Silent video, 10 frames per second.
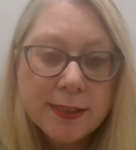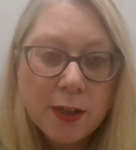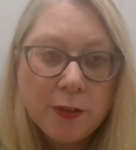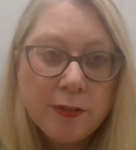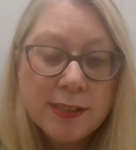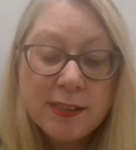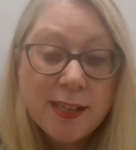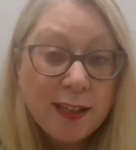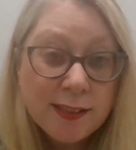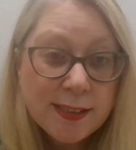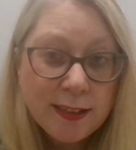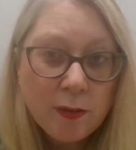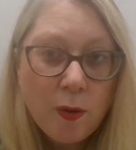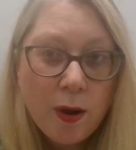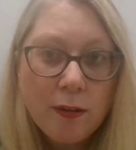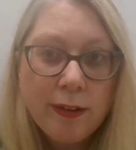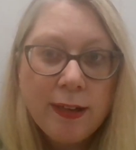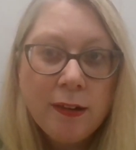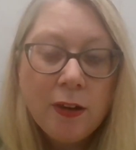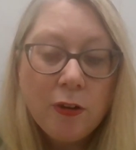So there is a tenancy
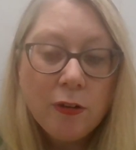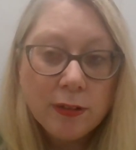inquiry